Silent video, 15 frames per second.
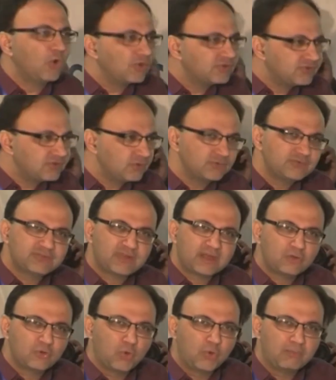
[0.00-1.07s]

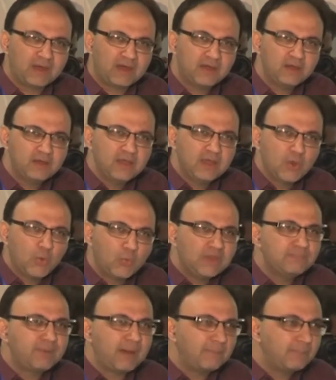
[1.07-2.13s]
osteosarcoma, we
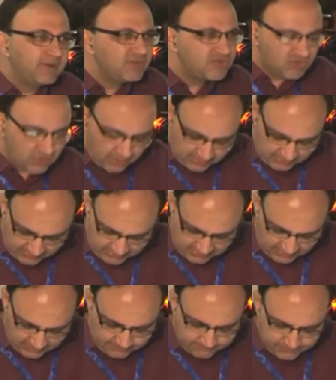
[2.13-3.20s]
published our
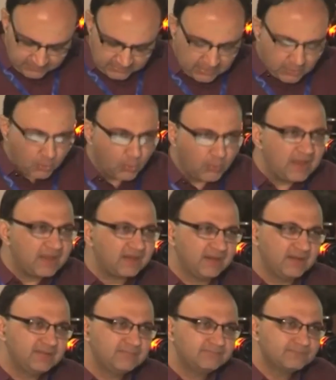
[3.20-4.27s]
data
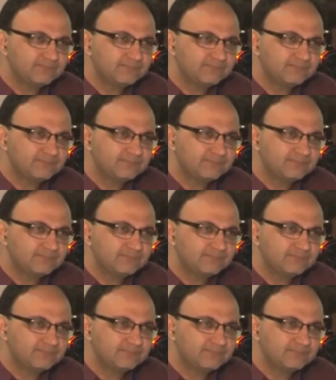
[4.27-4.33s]
wherein